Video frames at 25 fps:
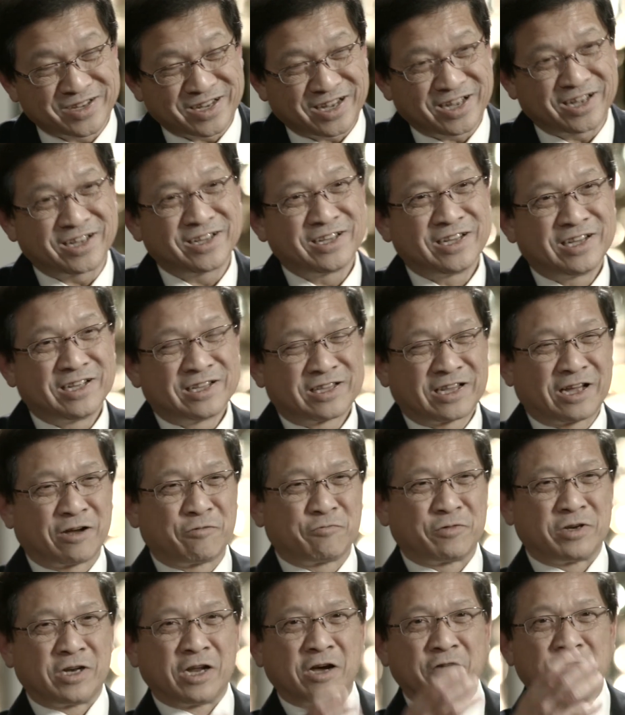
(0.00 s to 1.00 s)
Okay, that
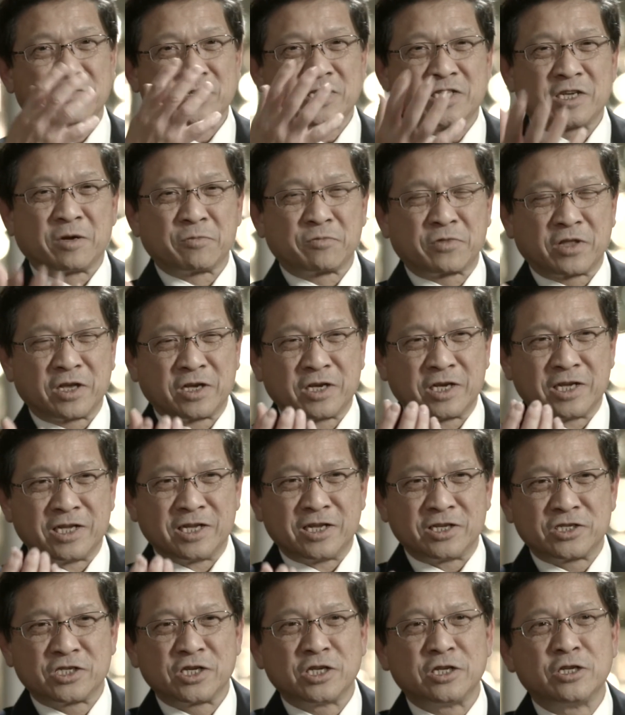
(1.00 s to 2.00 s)
whenever something
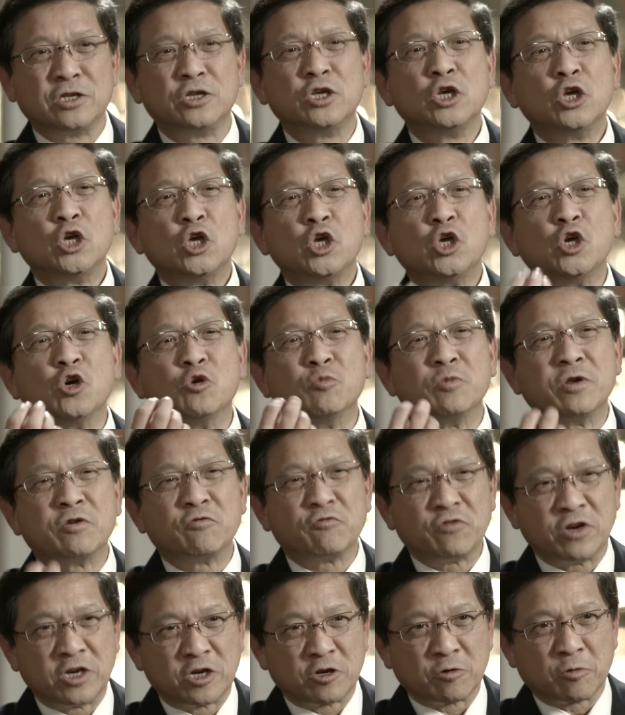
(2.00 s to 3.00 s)
is in human
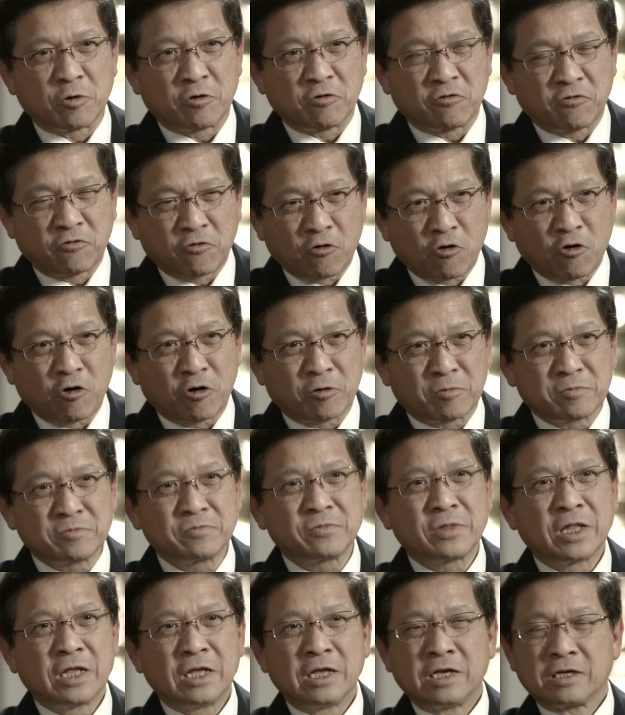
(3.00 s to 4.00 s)
readable form,
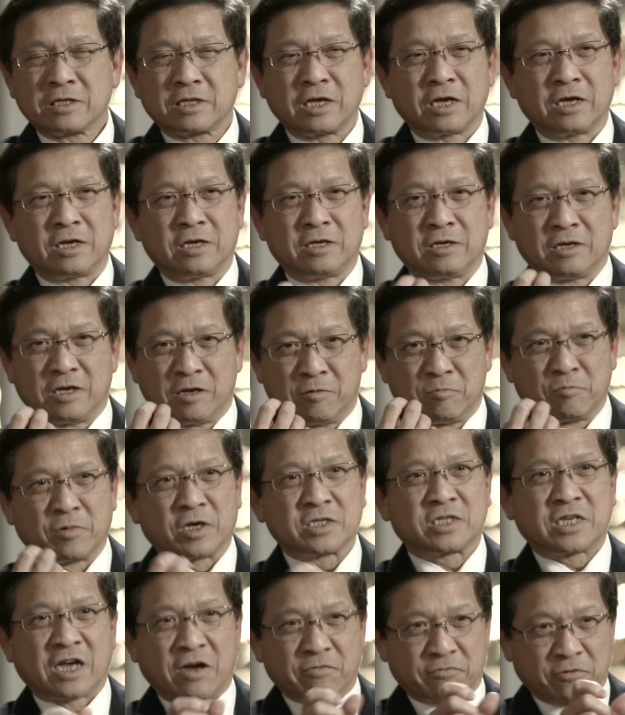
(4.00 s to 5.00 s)
it
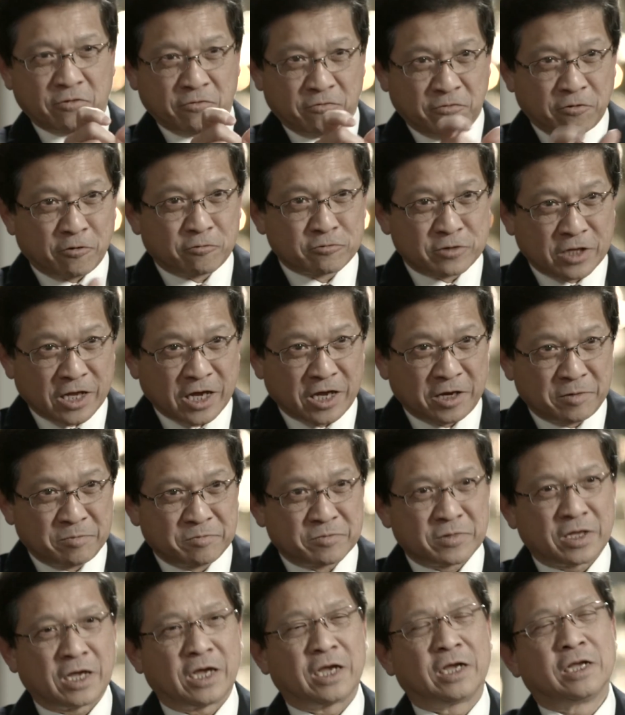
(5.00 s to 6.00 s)
must have the full
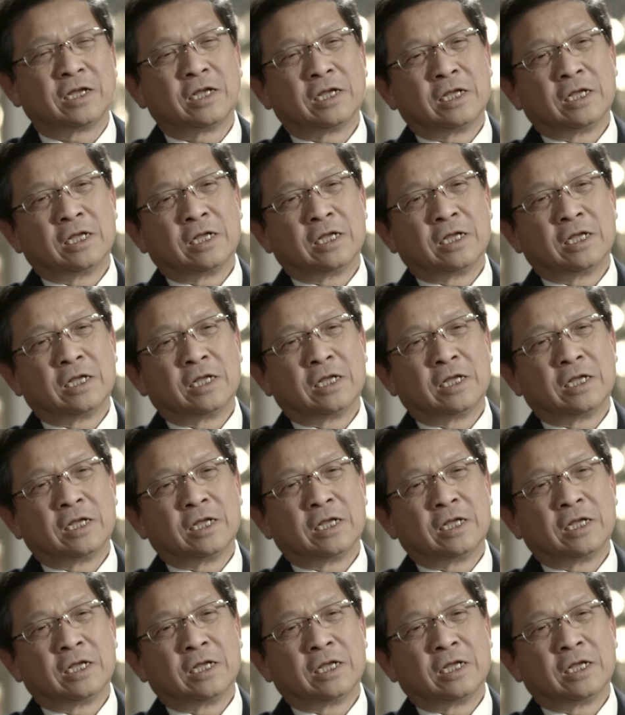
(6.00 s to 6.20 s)
name. Okay,